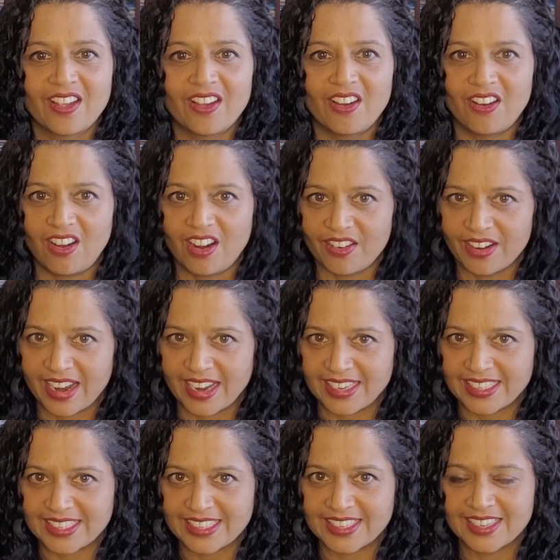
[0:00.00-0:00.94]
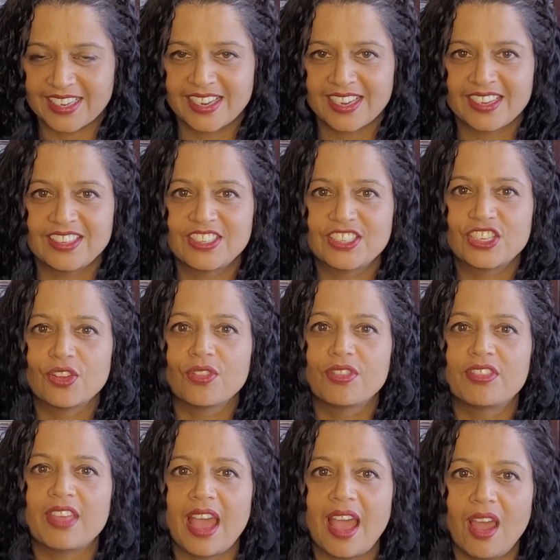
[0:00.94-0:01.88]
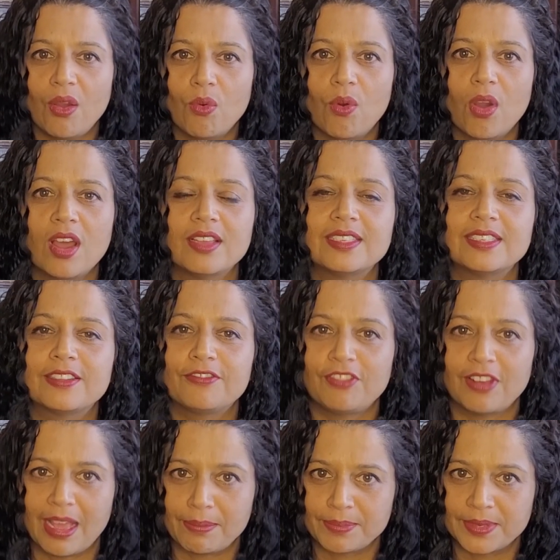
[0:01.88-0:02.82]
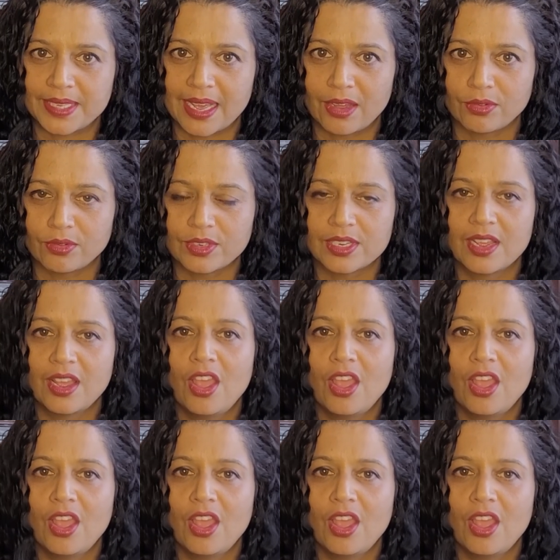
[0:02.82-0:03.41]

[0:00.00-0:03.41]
All right, so that was the flap sound.